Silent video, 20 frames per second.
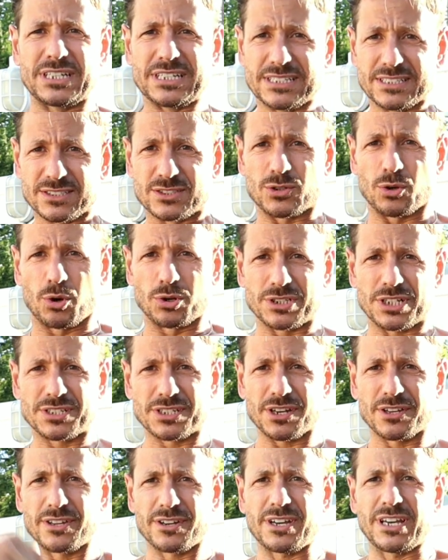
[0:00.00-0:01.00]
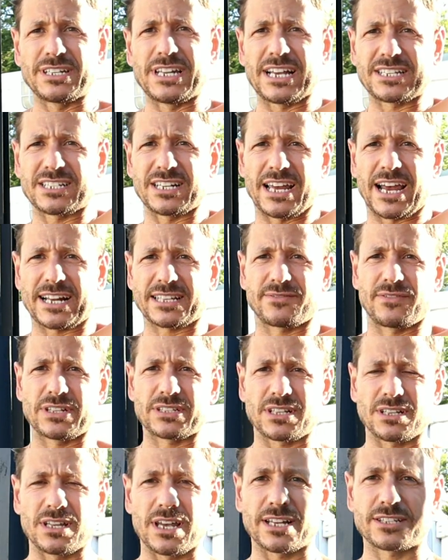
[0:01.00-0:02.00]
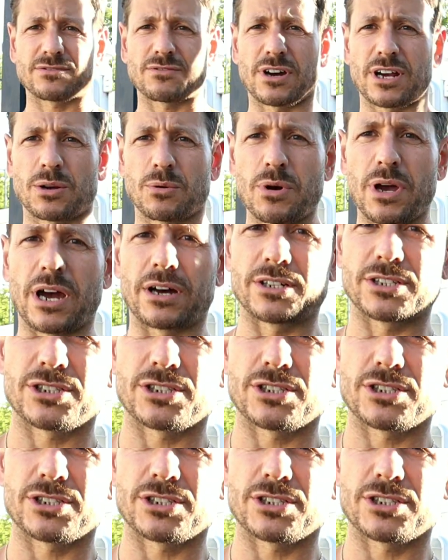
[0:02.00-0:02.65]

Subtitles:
in towards each other. That should activate the lats right away. I'm